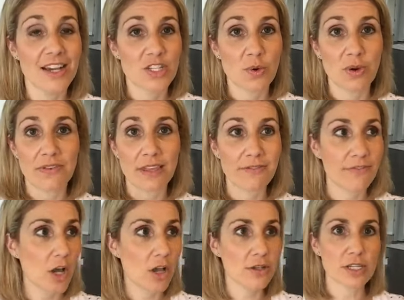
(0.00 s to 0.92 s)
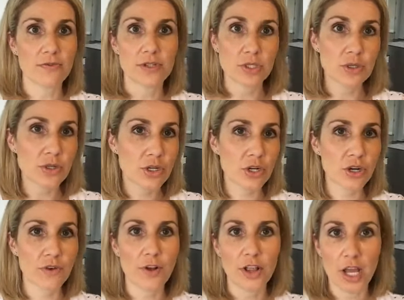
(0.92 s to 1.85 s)
So if he falls on the scooter
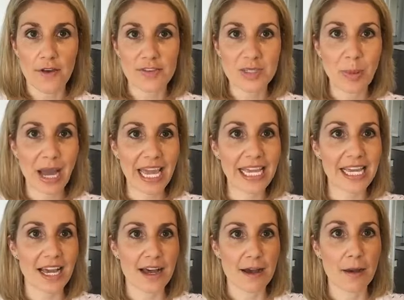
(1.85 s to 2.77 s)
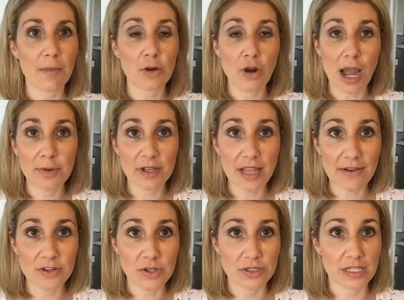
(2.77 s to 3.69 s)
or falling off his bike, um, grab your
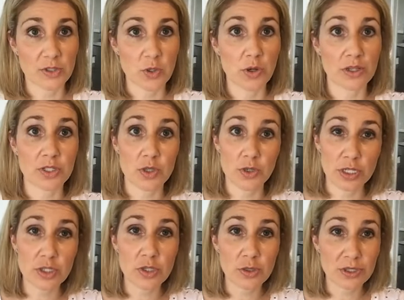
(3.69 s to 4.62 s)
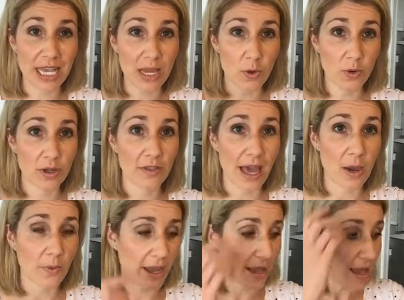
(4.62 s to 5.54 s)
lavender essential oil. So you can use that oil
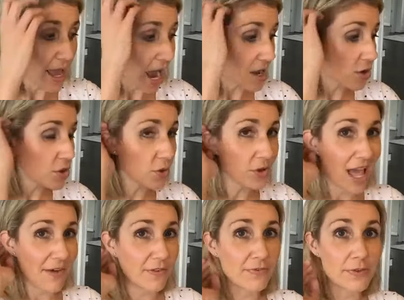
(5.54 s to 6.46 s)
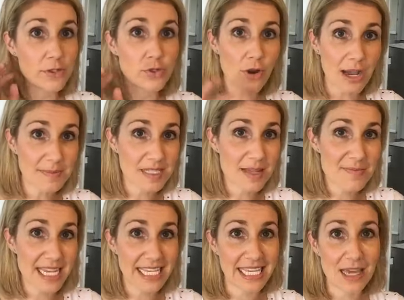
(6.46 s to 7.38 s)
that way. I know you only have a few drops in the
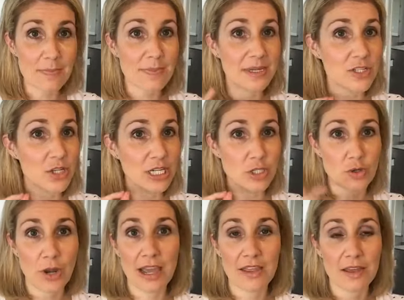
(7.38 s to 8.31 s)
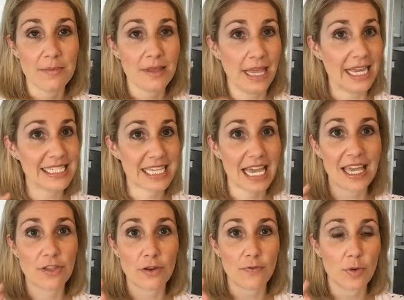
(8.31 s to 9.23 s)
mini kit, it, but you can try them, like I say,
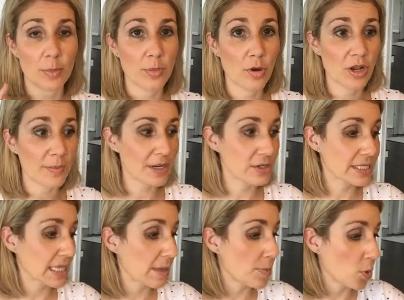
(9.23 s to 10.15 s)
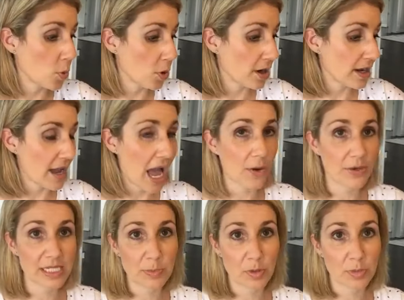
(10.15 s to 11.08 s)
either for promoting better sleep or
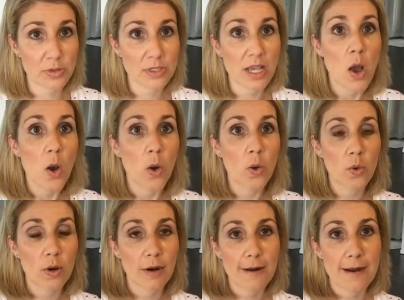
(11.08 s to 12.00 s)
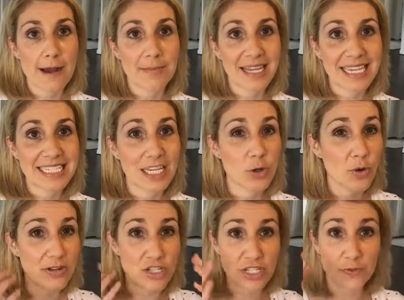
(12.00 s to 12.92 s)
owies, boo-boos, or um, like I say,
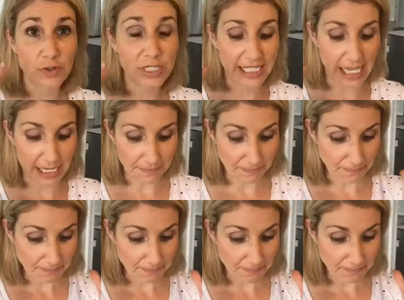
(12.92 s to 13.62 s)
great just for skin